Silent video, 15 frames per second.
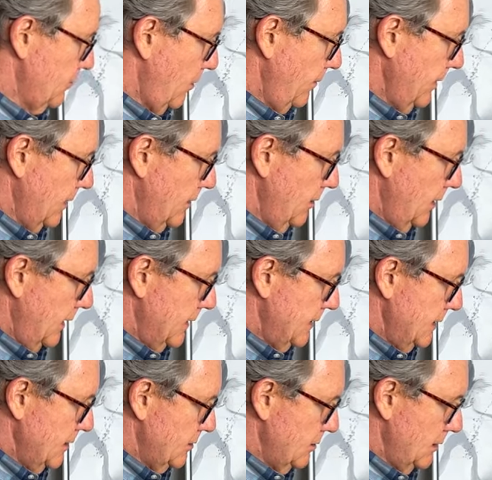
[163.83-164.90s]
probably a good
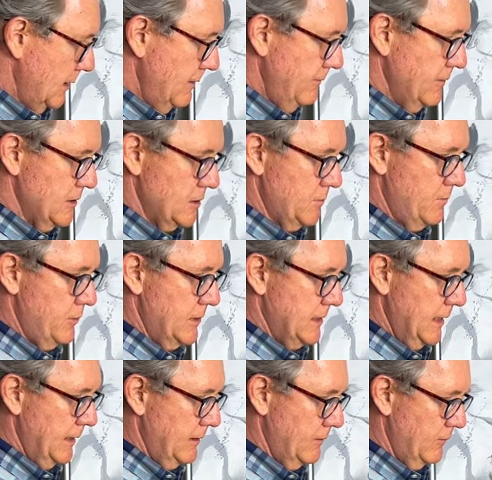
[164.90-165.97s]
idea to leave this
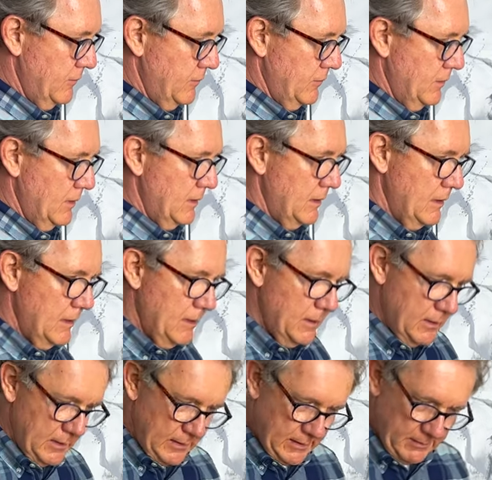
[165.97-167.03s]
protective
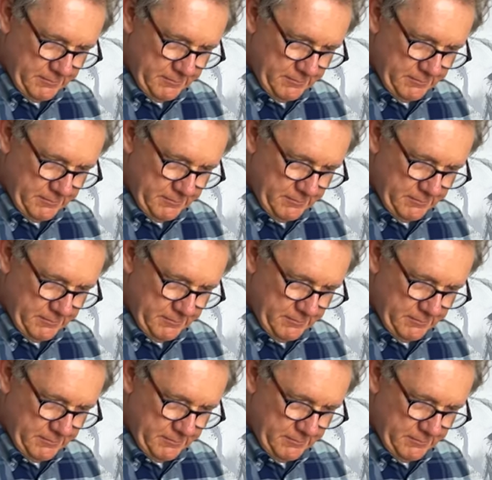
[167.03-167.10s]
uh,